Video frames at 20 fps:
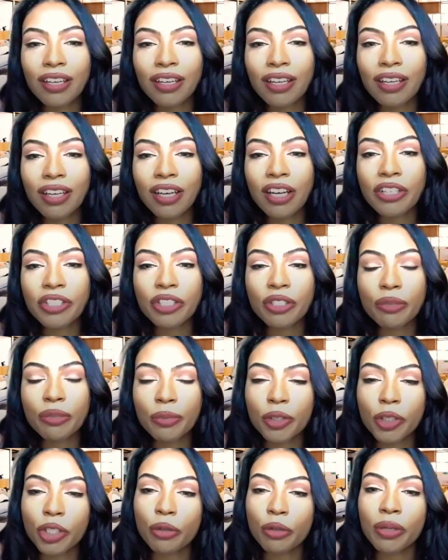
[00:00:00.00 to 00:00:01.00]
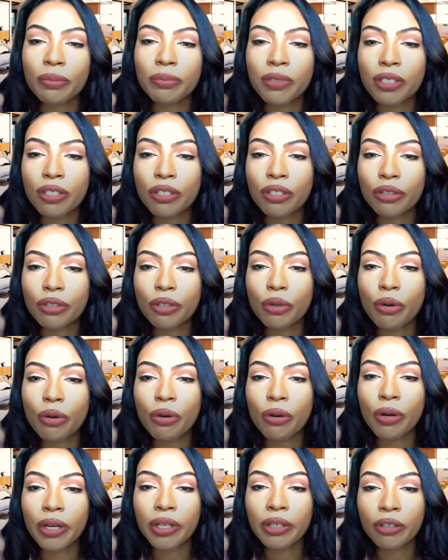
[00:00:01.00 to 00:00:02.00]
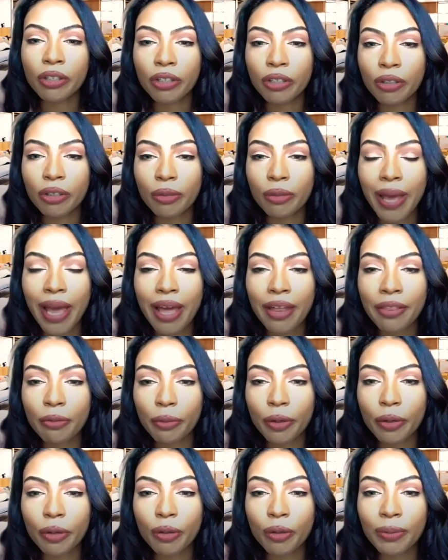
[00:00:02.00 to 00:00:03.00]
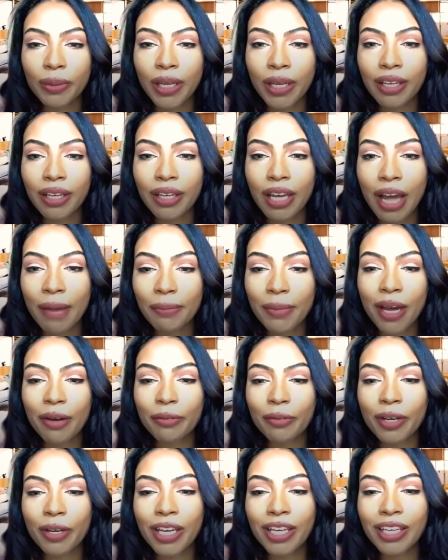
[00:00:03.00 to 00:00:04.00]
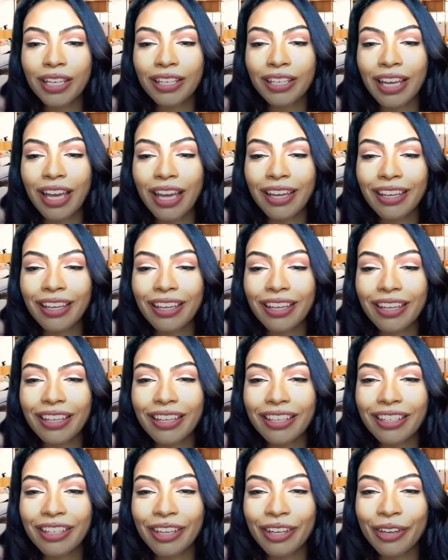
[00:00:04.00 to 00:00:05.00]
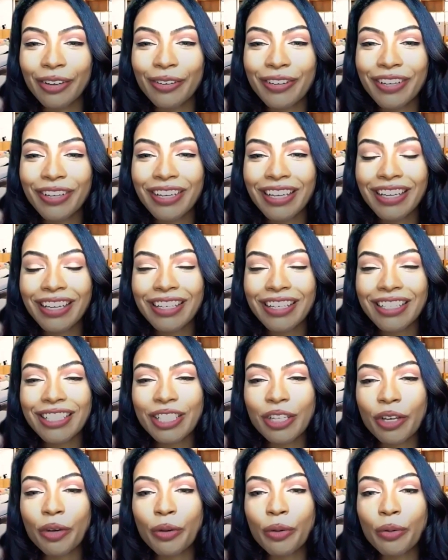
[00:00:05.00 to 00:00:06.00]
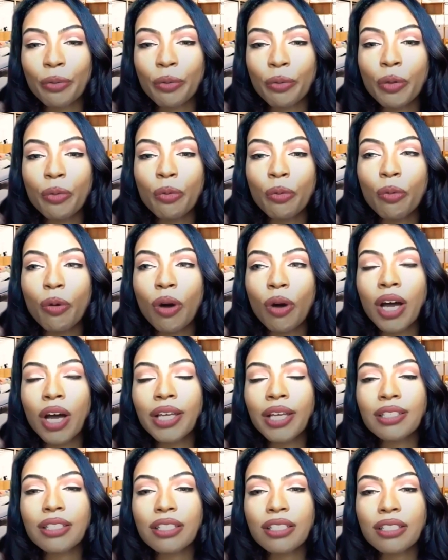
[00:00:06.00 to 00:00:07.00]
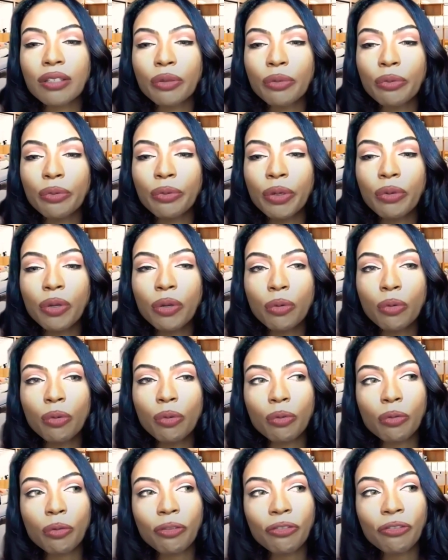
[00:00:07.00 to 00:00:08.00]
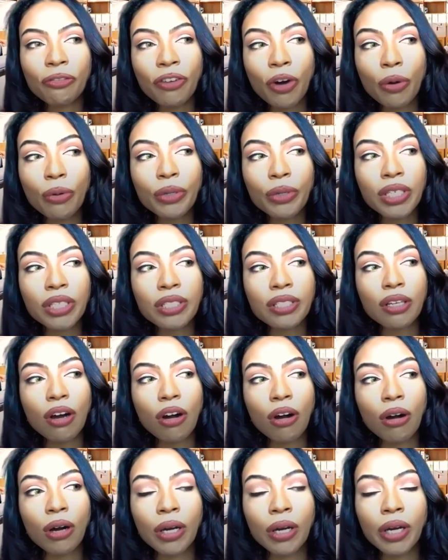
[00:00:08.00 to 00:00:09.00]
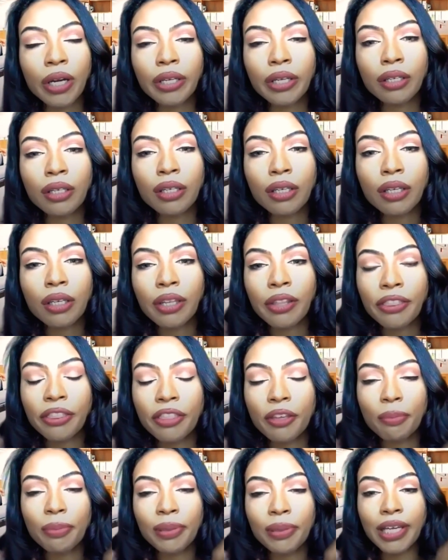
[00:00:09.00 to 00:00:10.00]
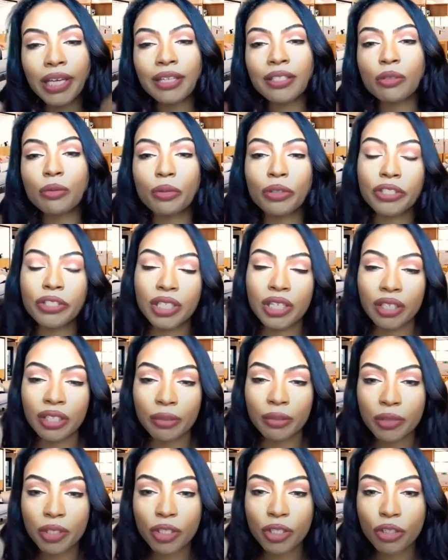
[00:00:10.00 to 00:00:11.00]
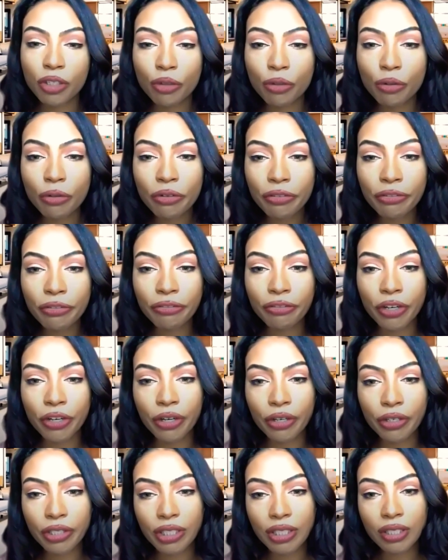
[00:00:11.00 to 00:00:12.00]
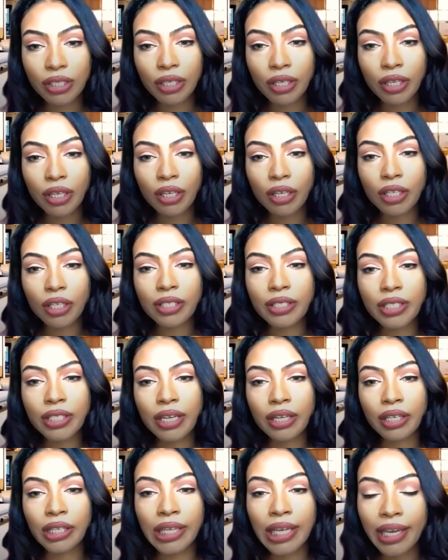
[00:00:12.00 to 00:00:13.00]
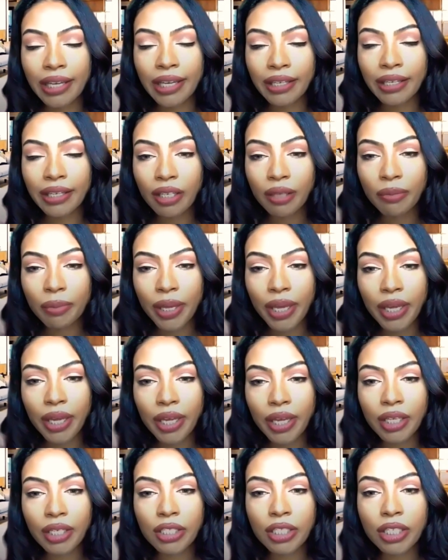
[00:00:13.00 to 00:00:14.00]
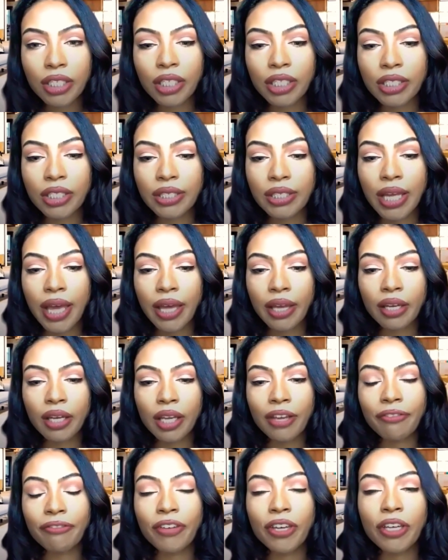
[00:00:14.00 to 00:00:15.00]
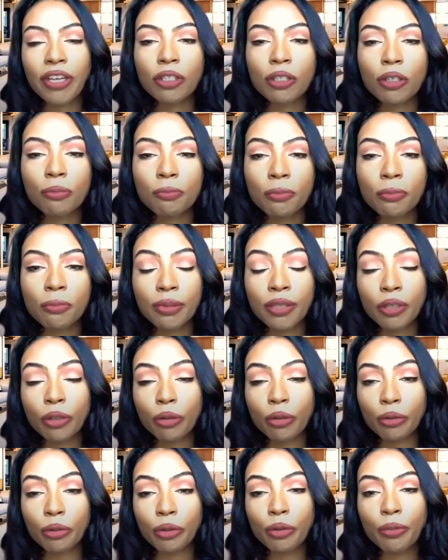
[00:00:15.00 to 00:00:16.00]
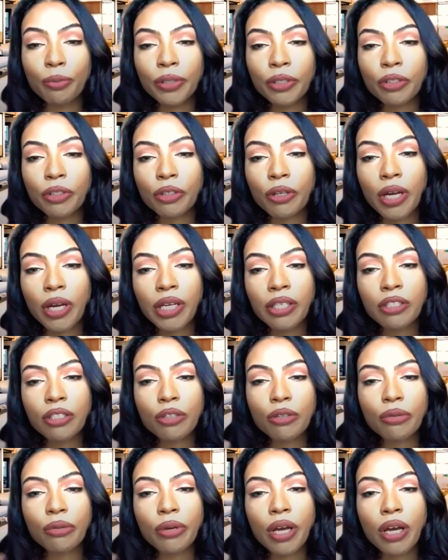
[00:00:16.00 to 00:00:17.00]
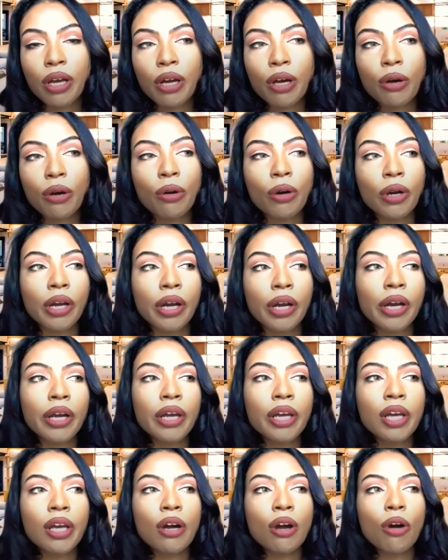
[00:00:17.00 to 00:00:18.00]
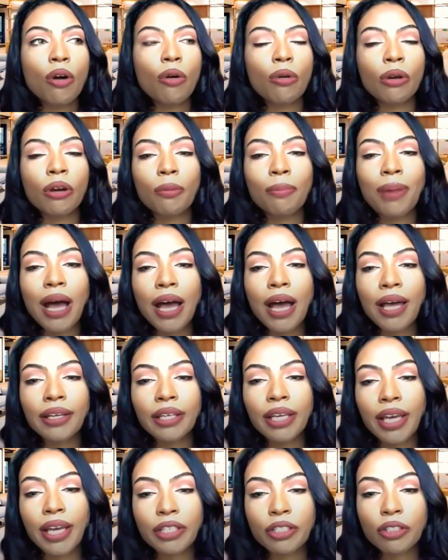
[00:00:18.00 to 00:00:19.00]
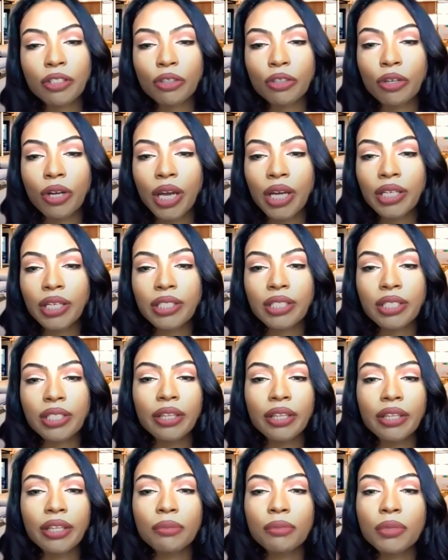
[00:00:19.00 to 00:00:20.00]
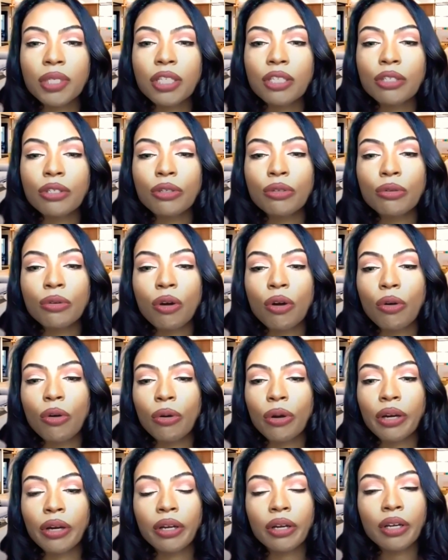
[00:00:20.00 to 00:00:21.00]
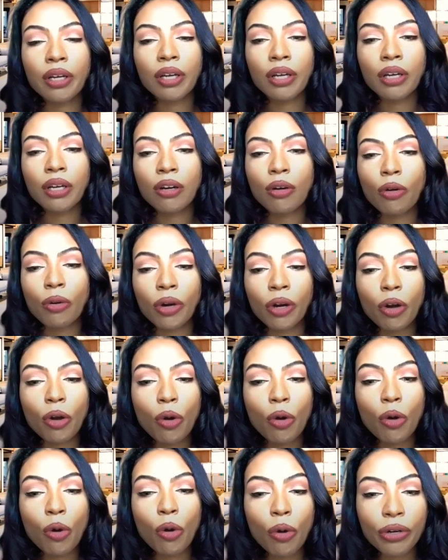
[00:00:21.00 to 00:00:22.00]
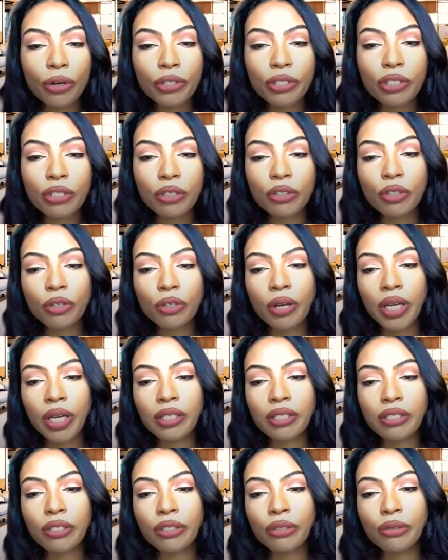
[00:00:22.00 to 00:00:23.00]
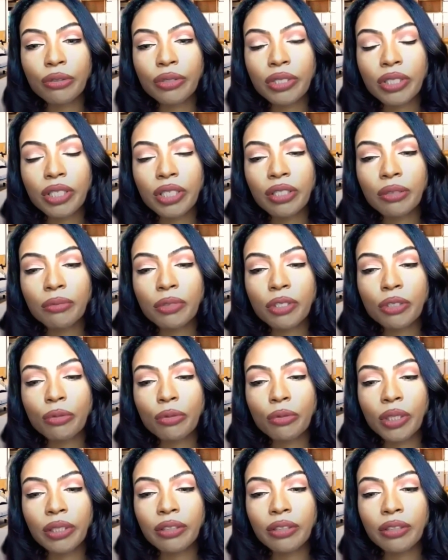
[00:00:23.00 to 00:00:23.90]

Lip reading: customers show up to your door and you're in your bathrobe. Like, I'm not ready, so we will focus on the place we're sending them to first. Is that a landing page? Is that a Facebook group you're trying to grow, or a podcast you're trying to send them to, or a course you're trying to send them to?